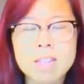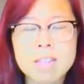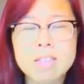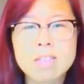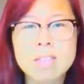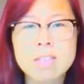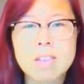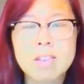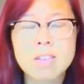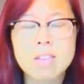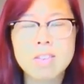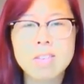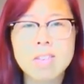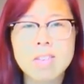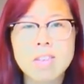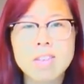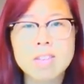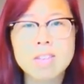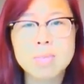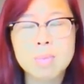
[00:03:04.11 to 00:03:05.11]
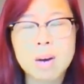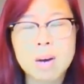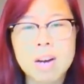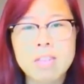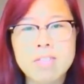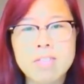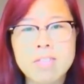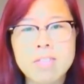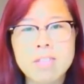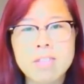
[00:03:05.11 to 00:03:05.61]
So it's
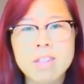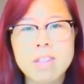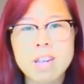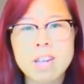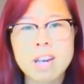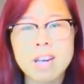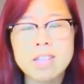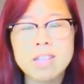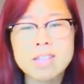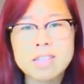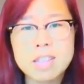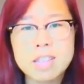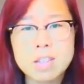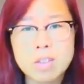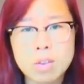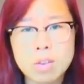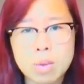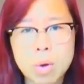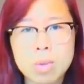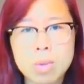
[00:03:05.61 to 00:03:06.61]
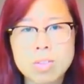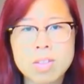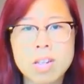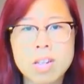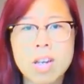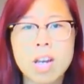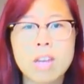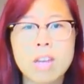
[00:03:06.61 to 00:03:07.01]
worth seeing your doctor